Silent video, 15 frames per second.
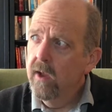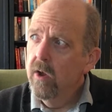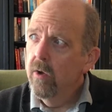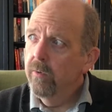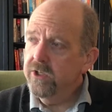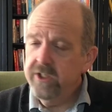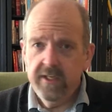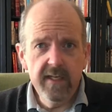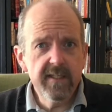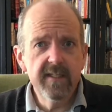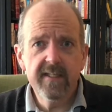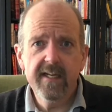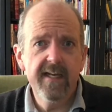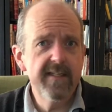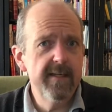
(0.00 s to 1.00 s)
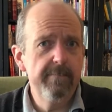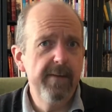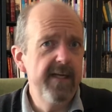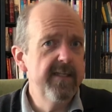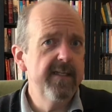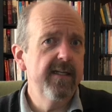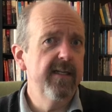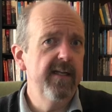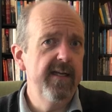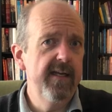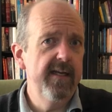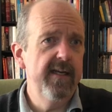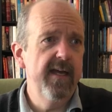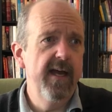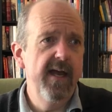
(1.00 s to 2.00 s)
What she doesn't say is that
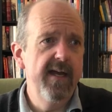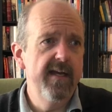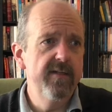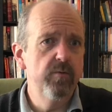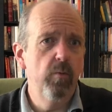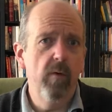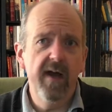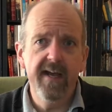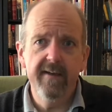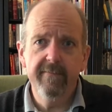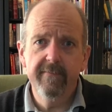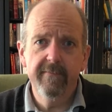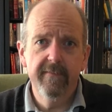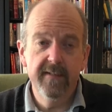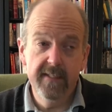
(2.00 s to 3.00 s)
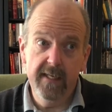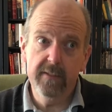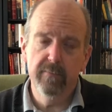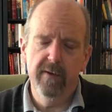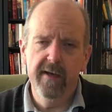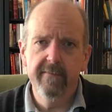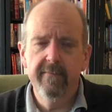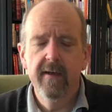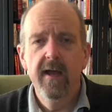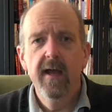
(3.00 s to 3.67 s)
basically his ex-wife,